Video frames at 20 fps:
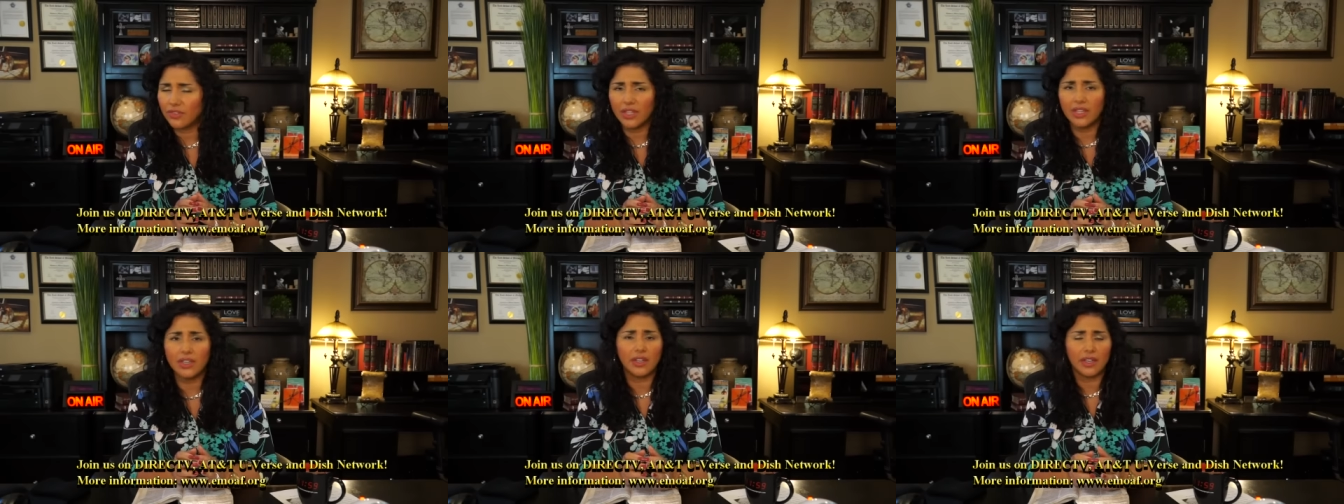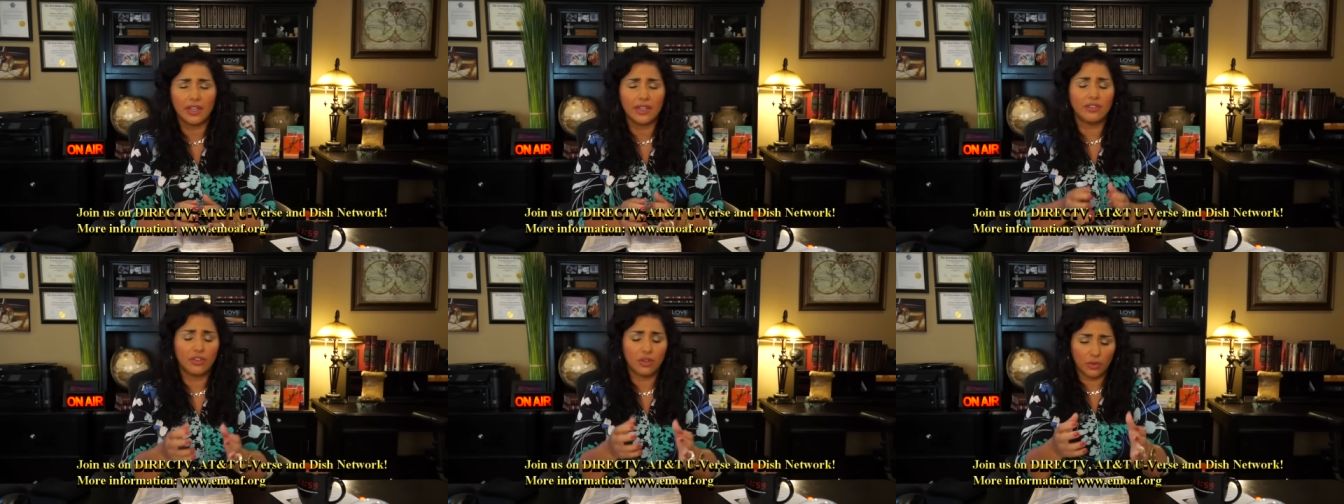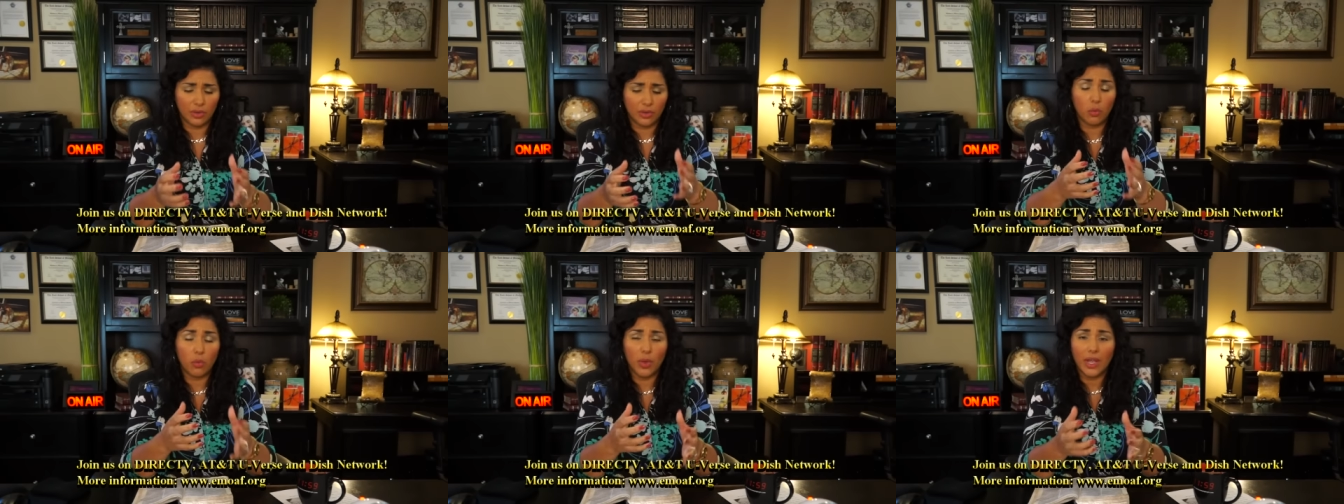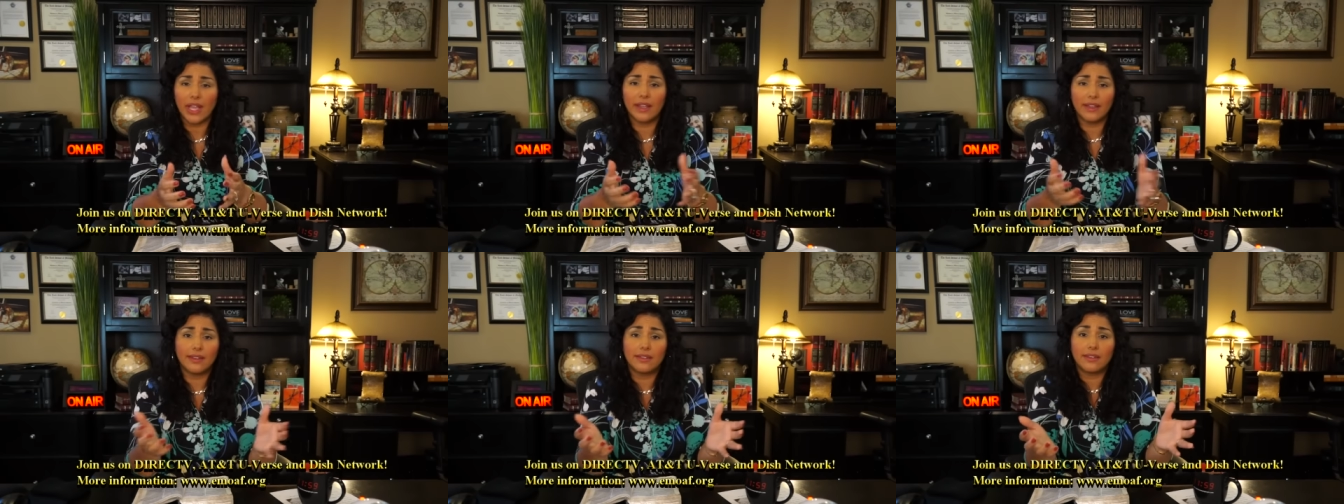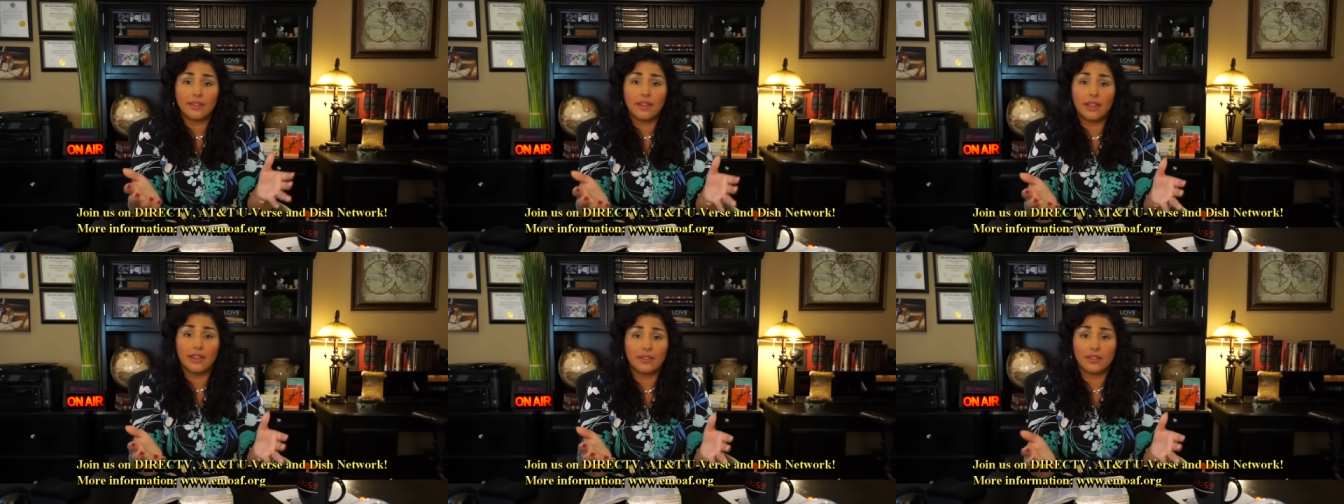Sin, and you know, in a way,
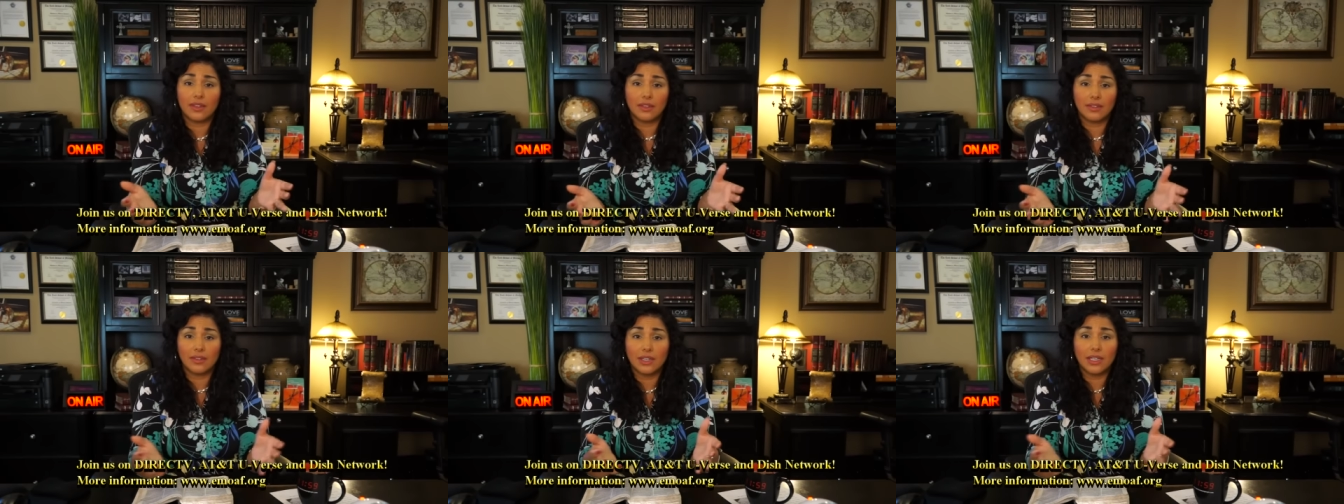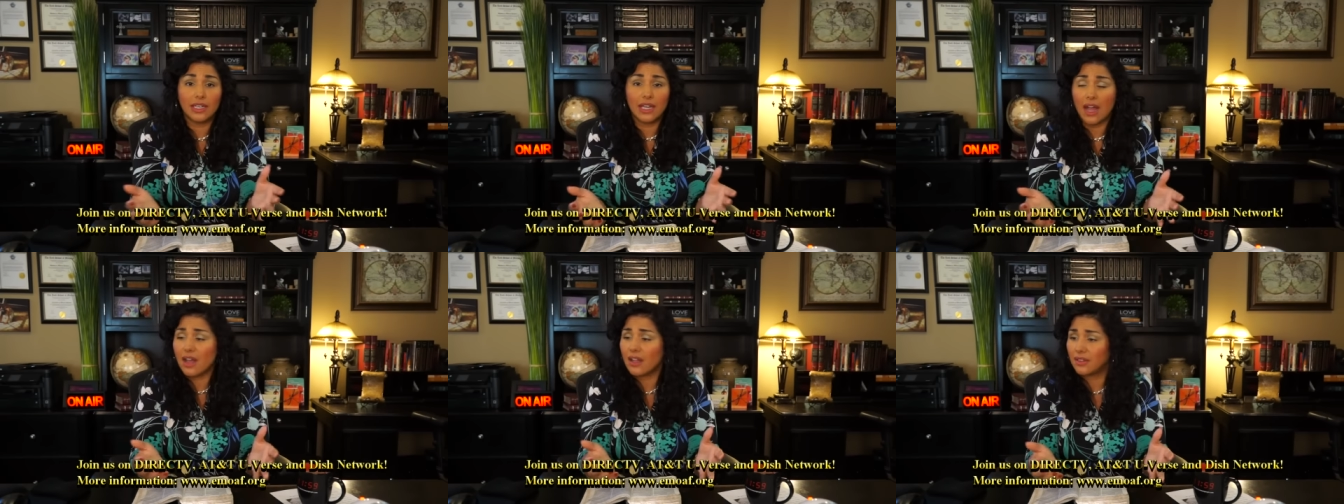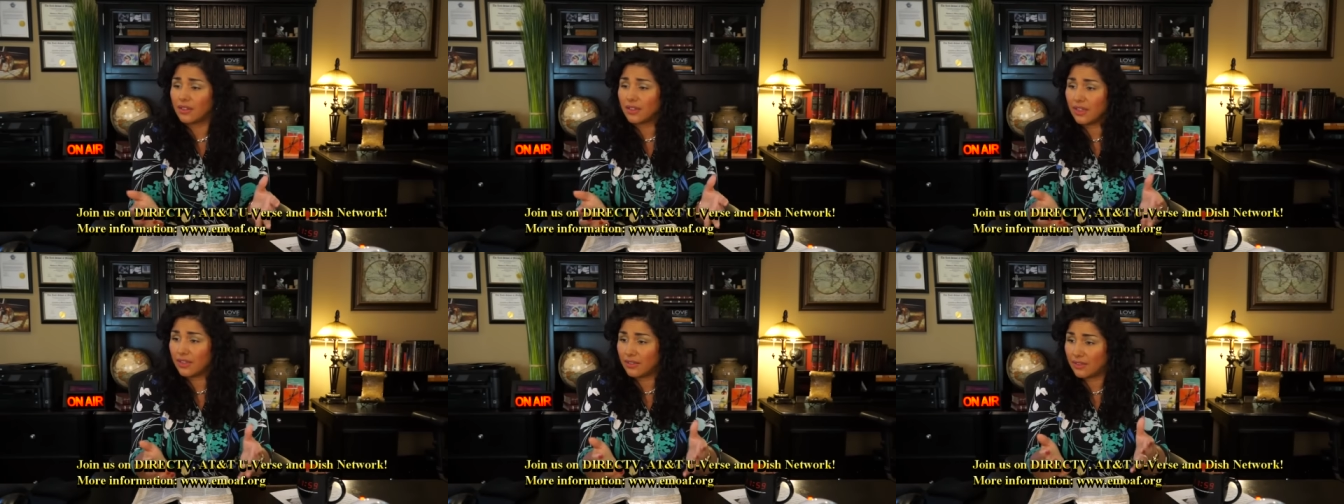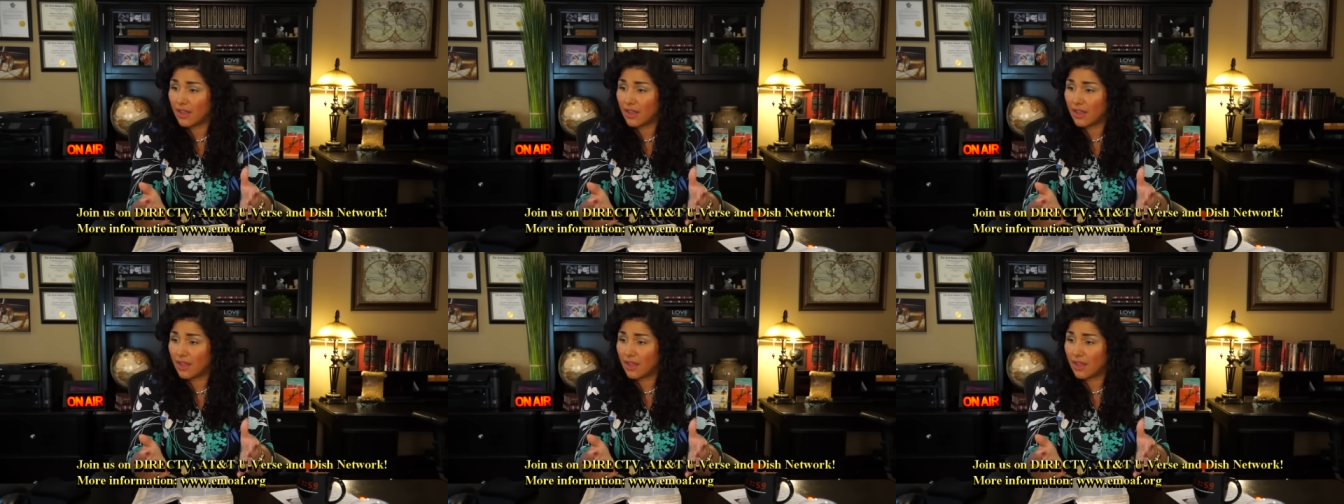it's it's it's ungodly.